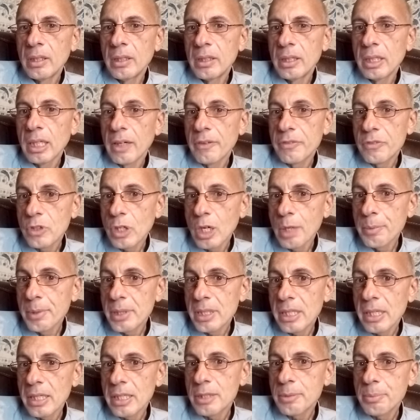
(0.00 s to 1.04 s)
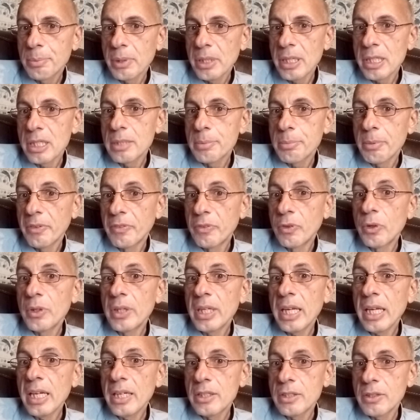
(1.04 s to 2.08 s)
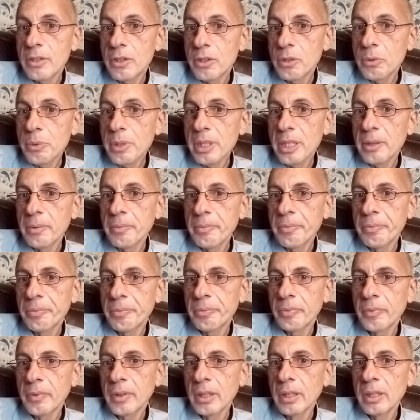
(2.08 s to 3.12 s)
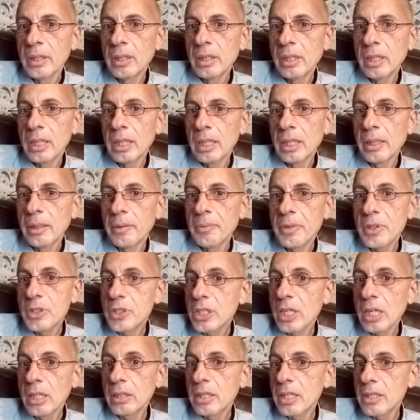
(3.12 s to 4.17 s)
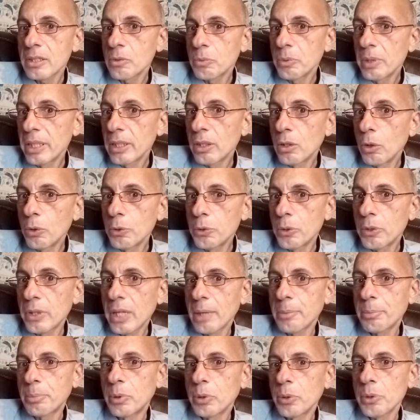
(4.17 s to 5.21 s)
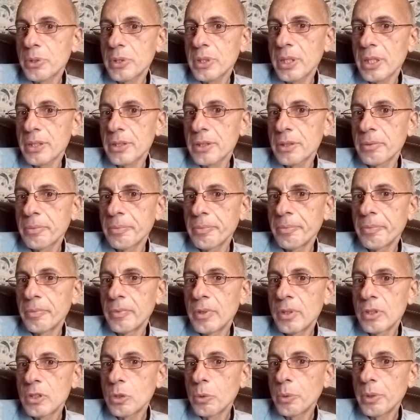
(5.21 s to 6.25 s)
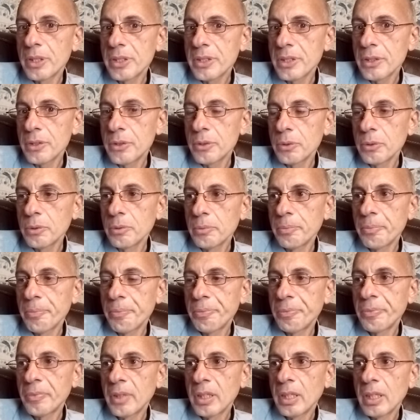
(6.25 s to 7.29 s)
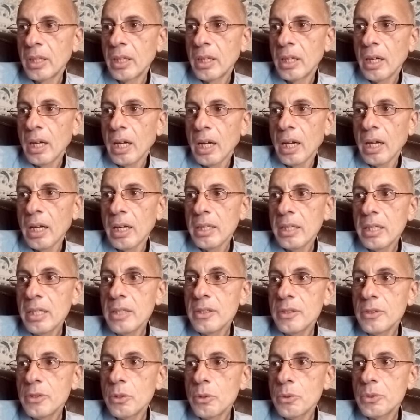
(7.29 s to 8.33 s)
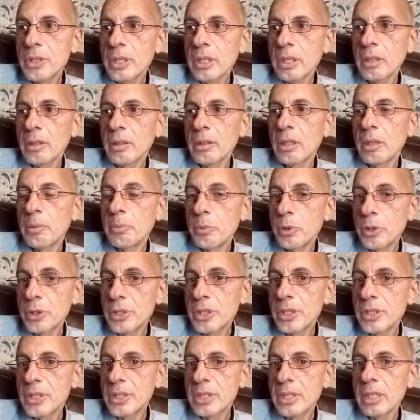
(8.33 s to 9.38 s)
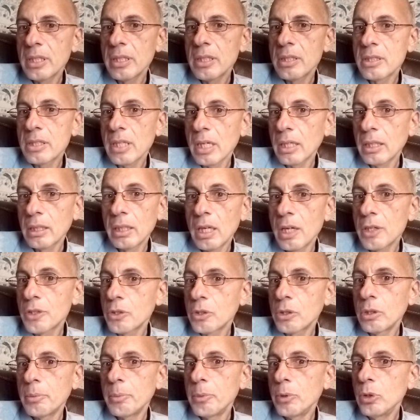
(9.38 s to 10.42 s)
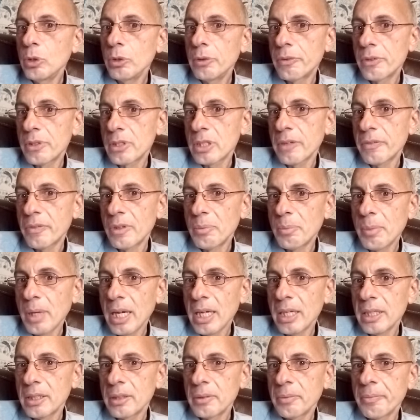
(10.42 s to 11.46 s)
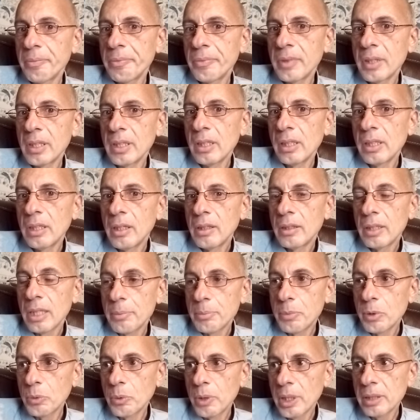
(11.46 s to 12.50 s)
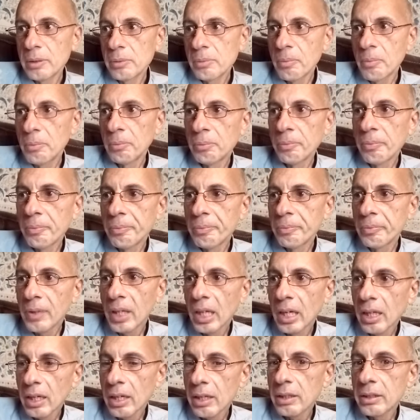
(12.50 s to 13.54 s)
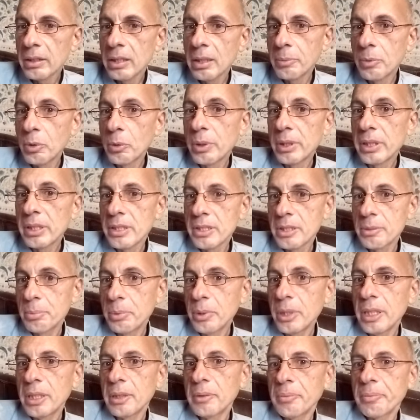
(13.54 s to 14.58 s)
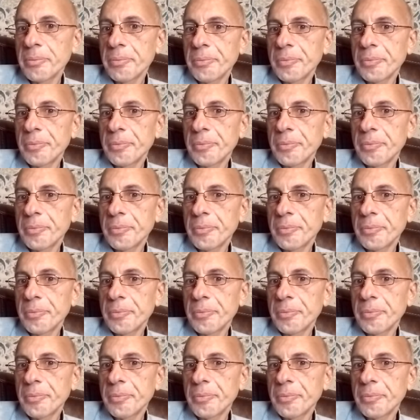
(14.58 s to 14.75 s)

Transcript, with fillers: Now, if trauma takes place before the age of three, um, the child doesn't really go through that process. So, what does he do? uh, he's using emergency psychological maneuvers of the mind. Number one, uh, number one is splitting.